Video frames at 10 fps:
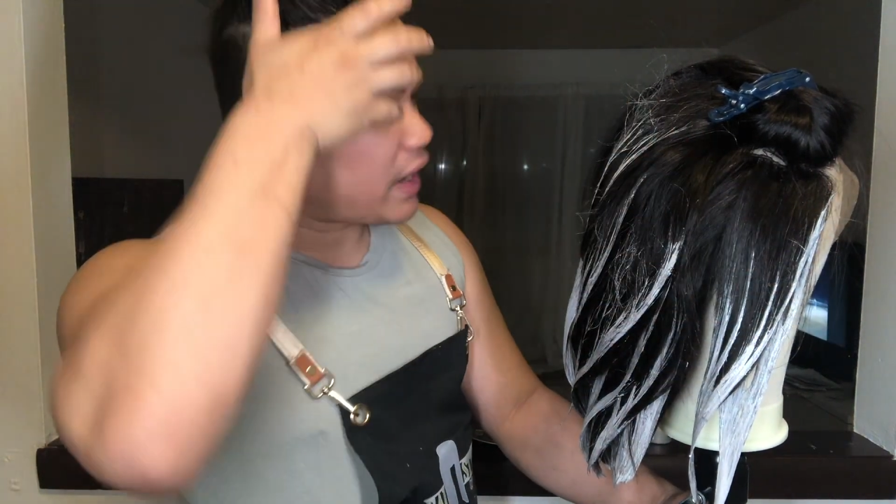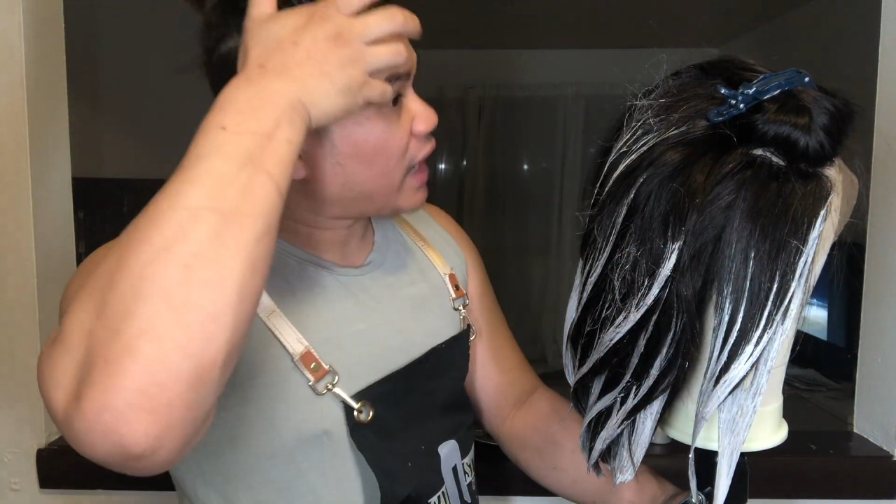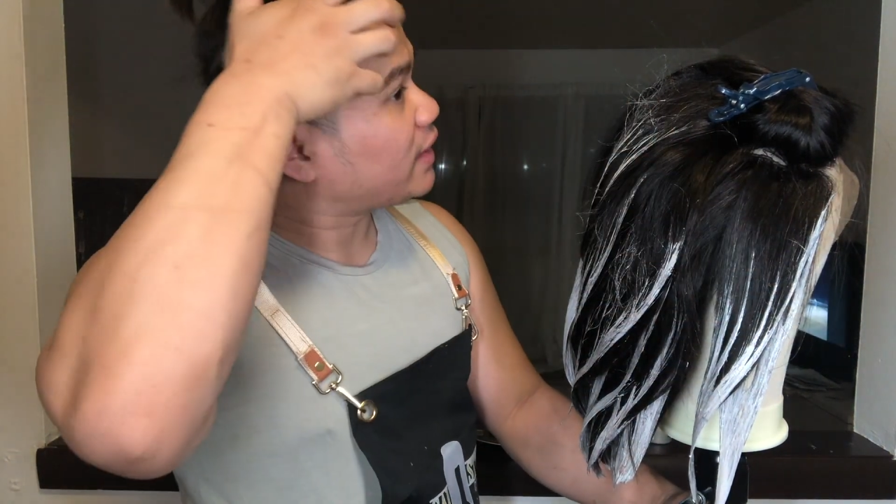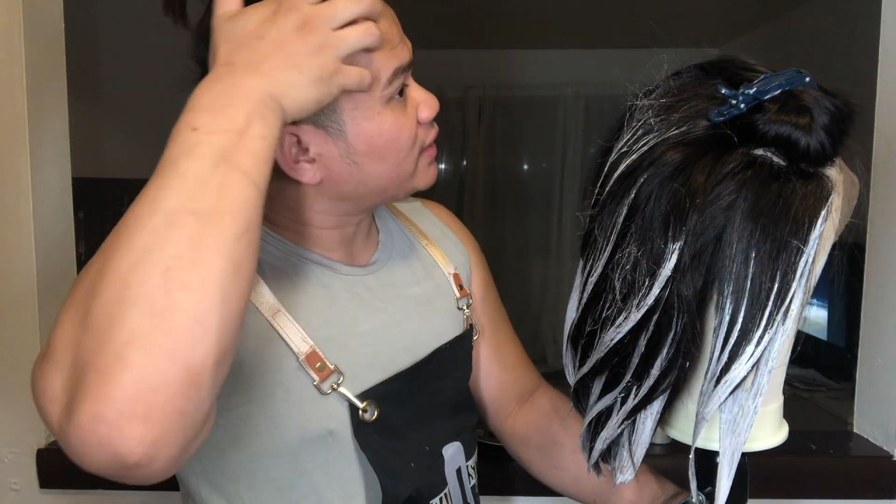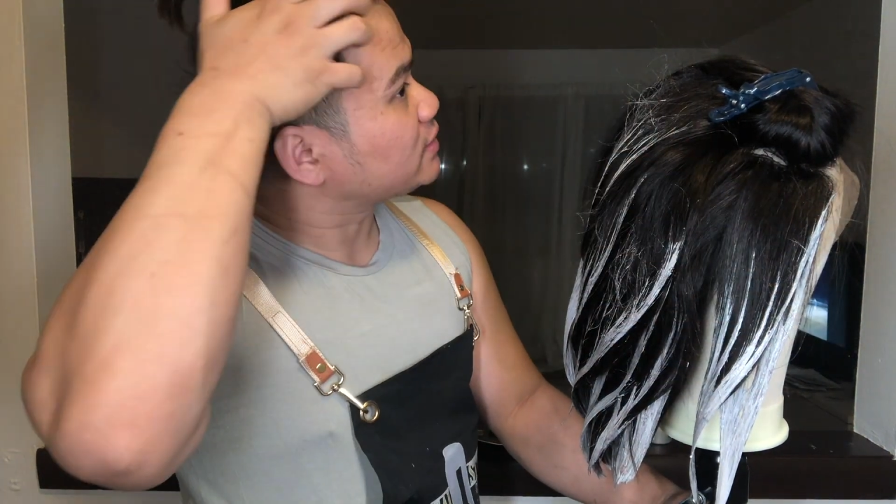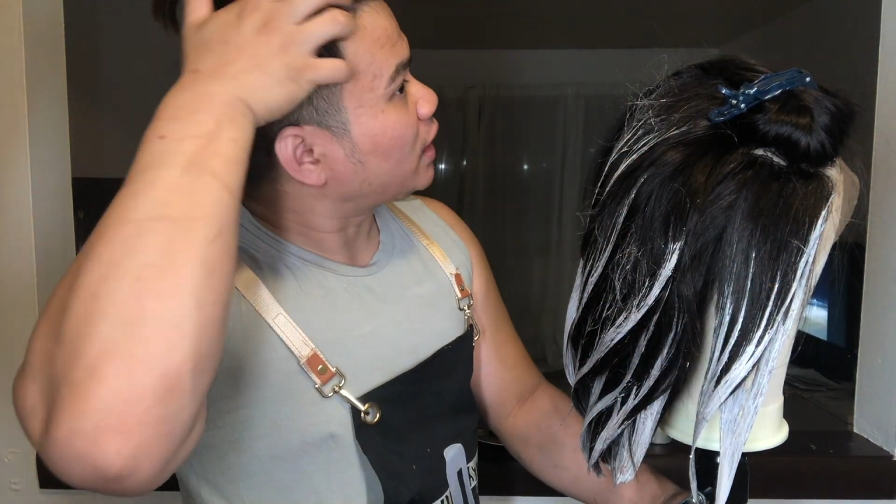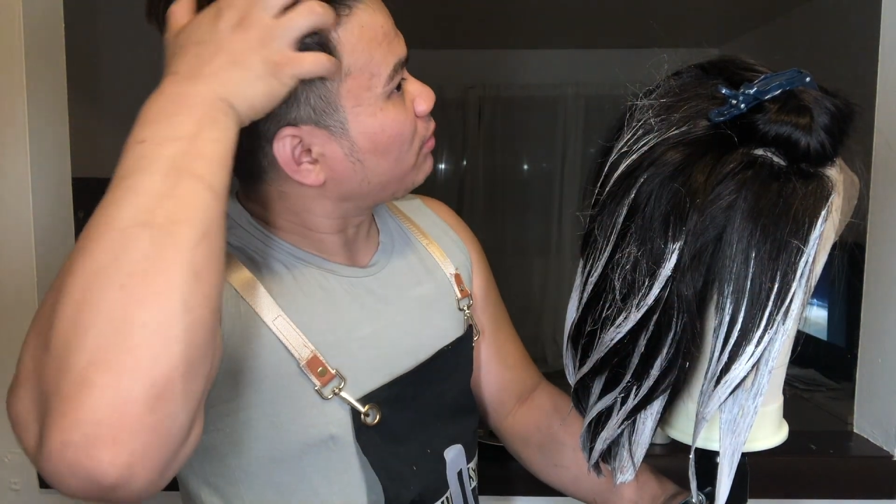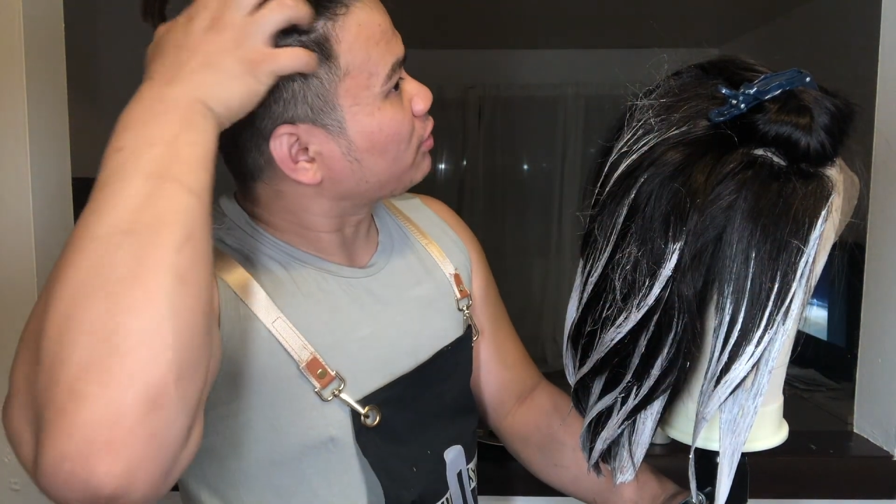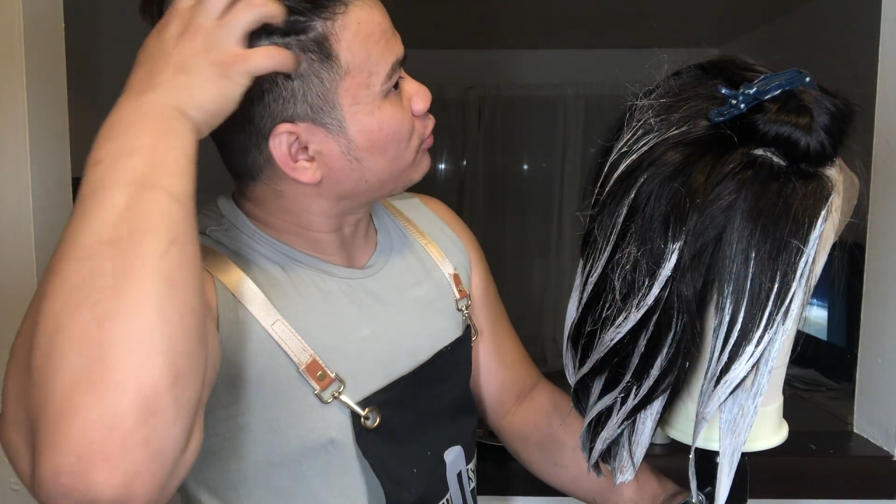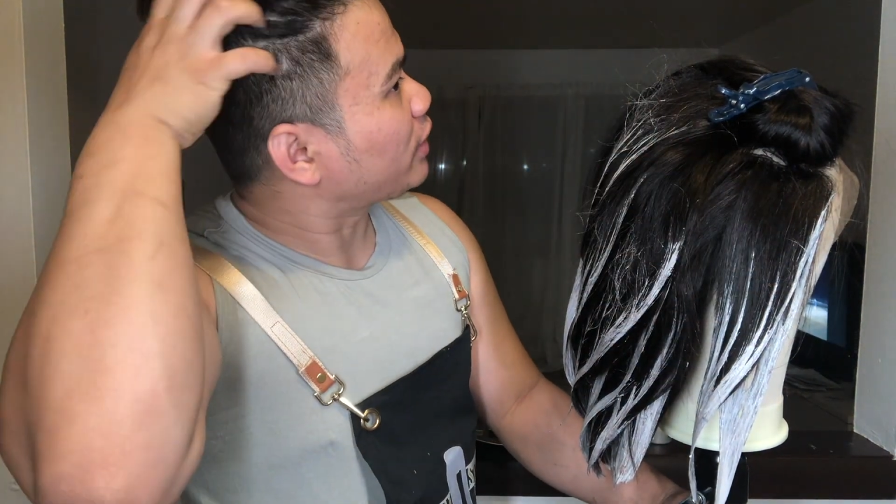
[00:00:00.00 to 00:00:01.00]
highlights
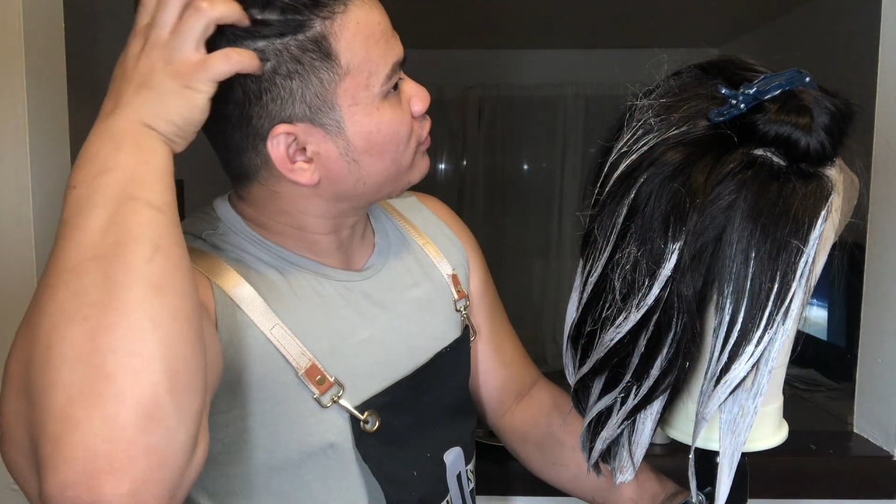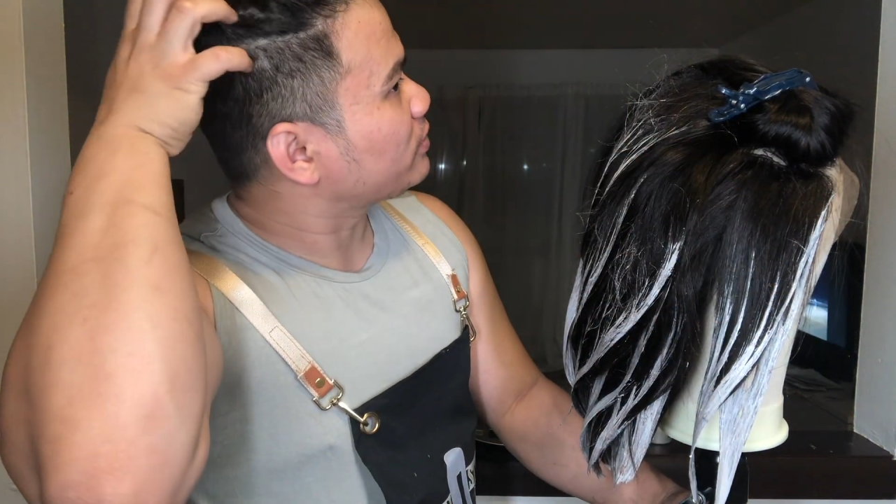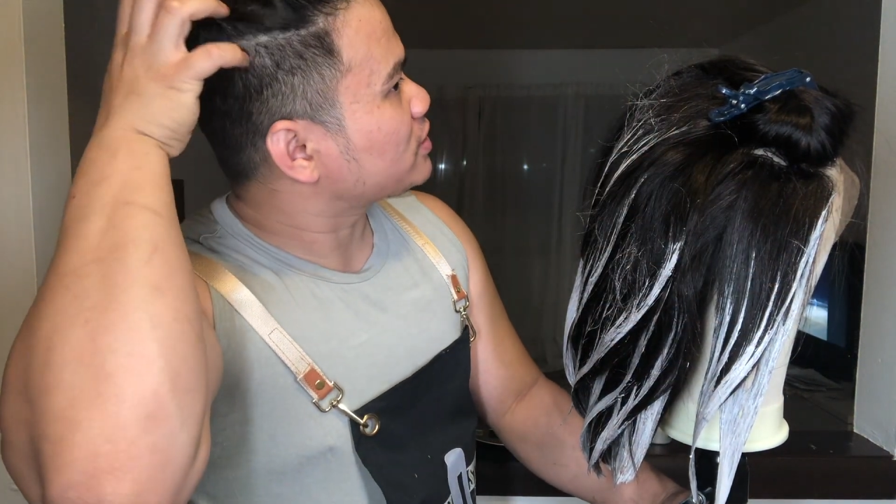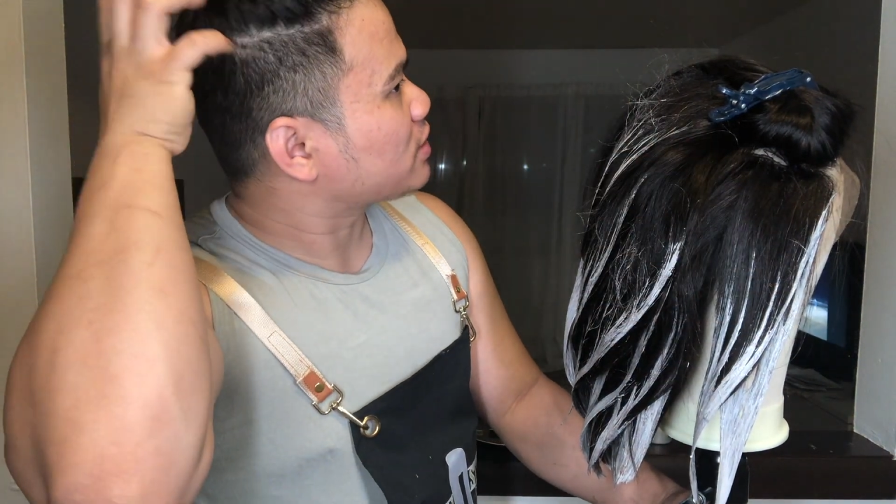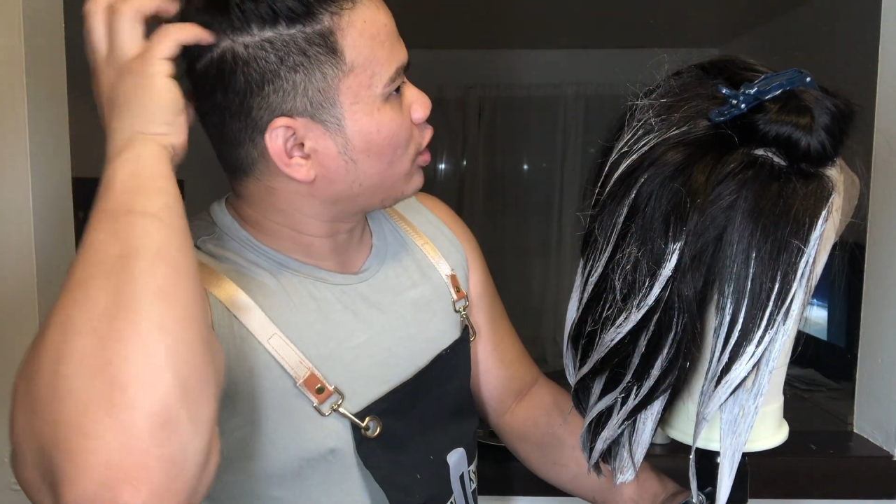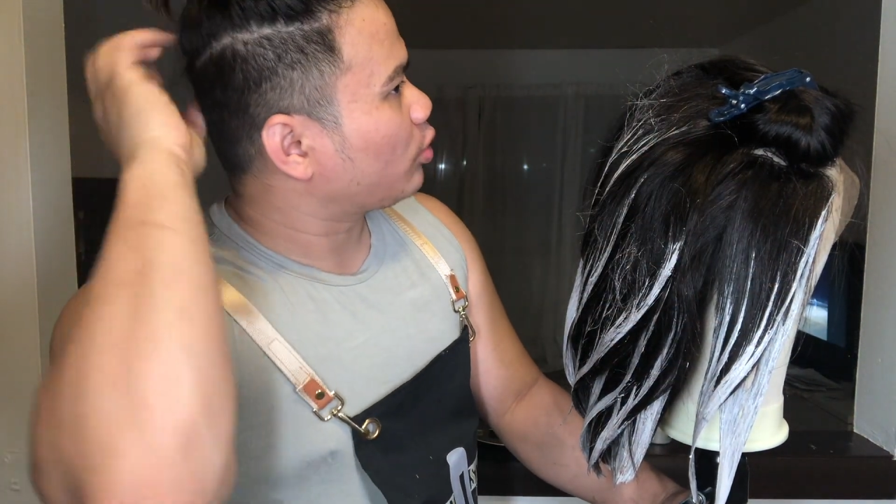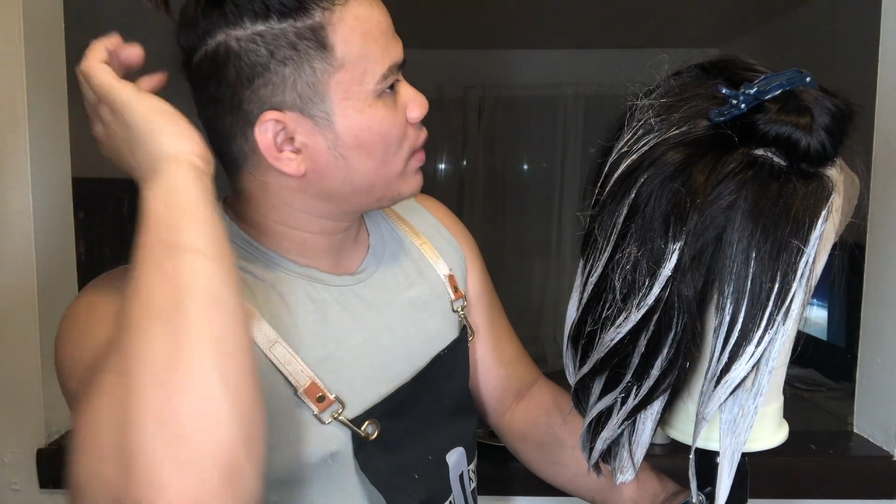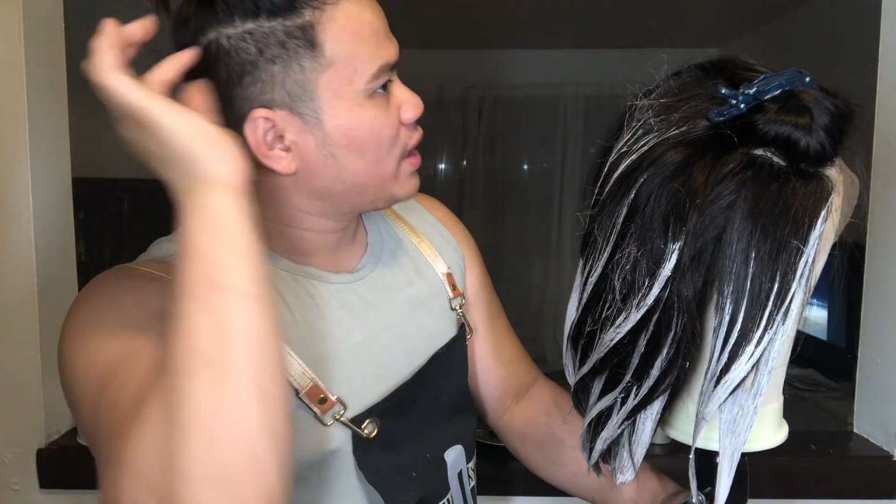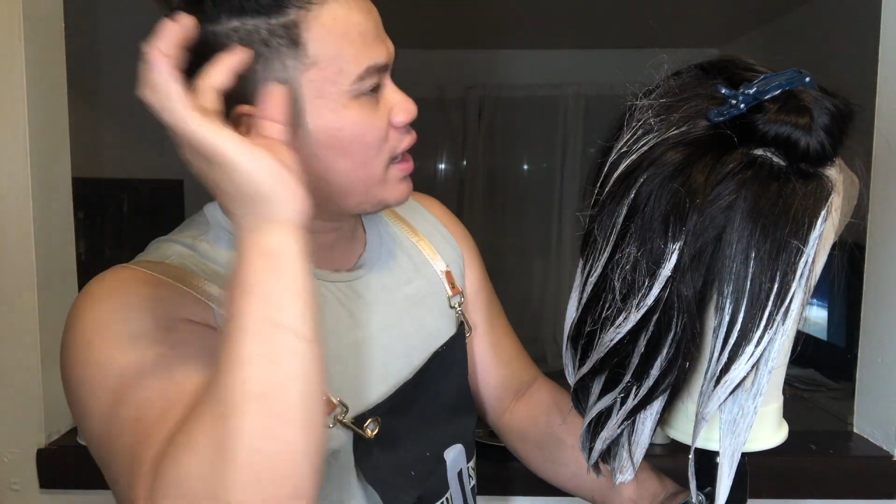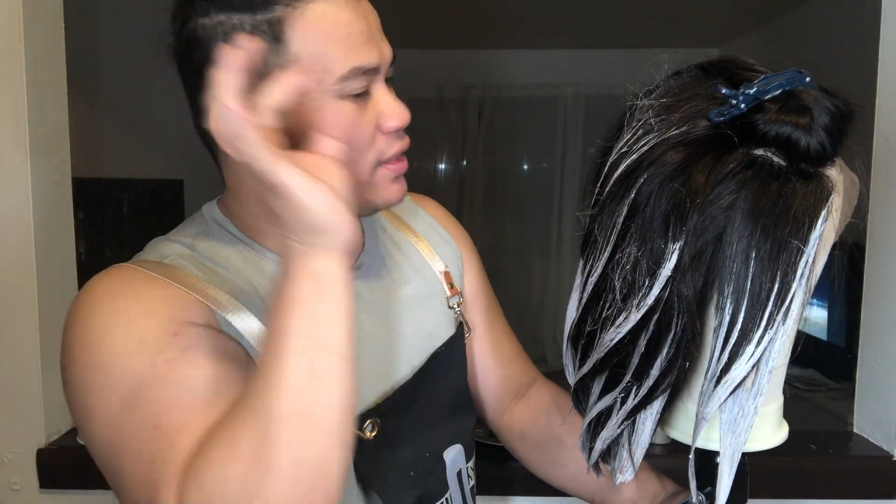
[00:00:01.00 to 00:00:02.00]
coming right from the scalp,